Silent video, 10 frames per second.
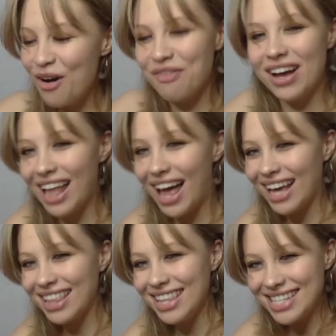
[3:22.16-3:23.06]
know if I
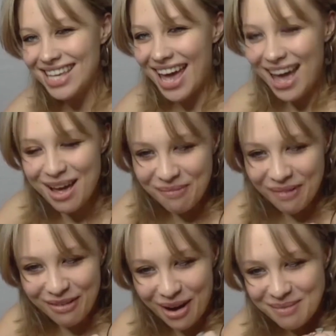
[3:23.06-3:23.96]
like this
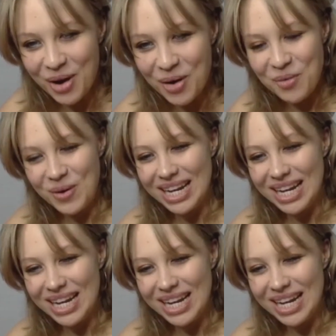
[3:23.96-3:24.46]
game. I'm not